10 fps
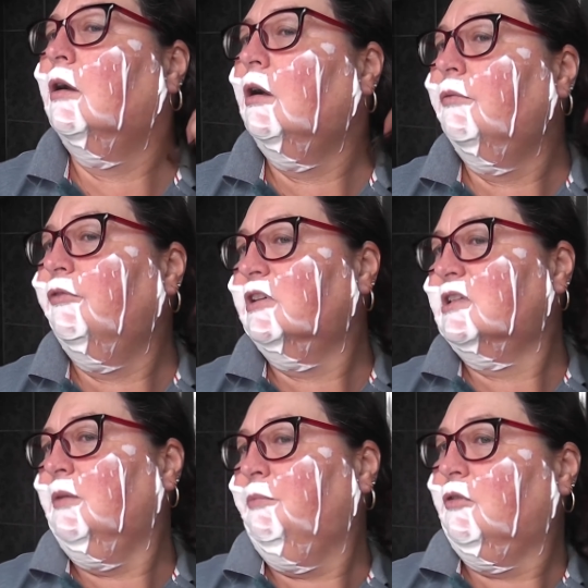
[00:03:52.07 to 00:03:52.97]

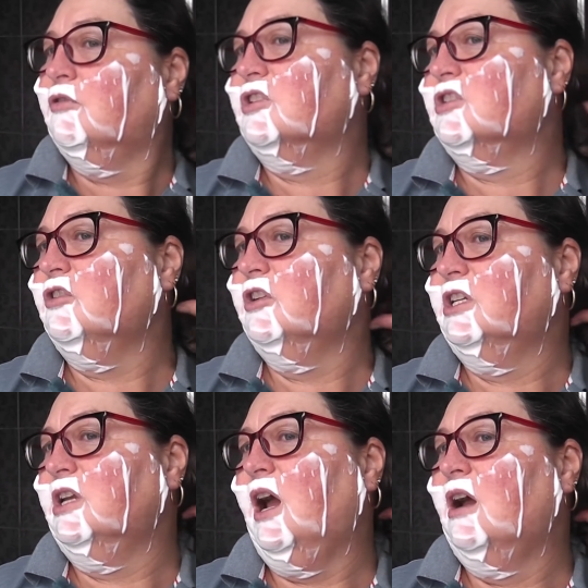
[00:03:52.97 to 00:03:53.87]
Obviously, because it's not
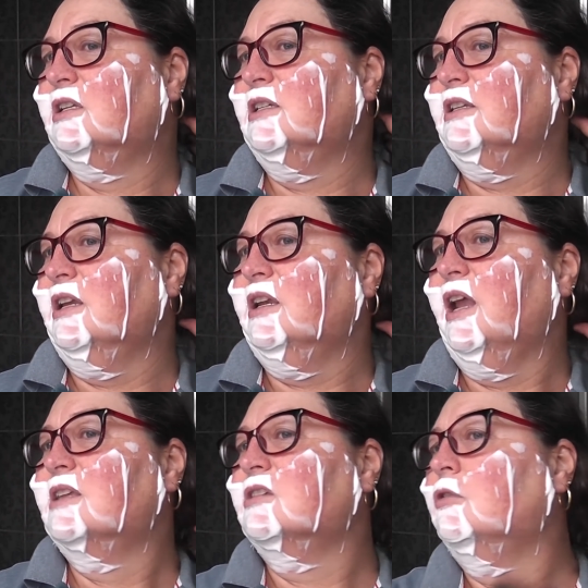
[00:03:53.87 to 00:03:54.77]
an artisan, it
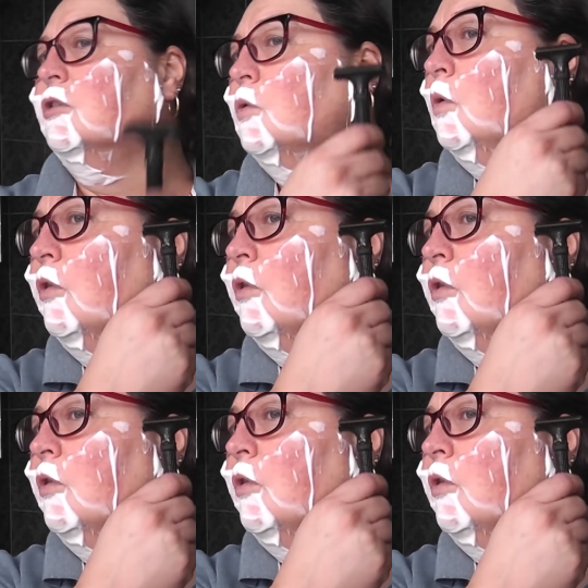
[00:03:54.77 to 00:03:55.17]
hasn't got all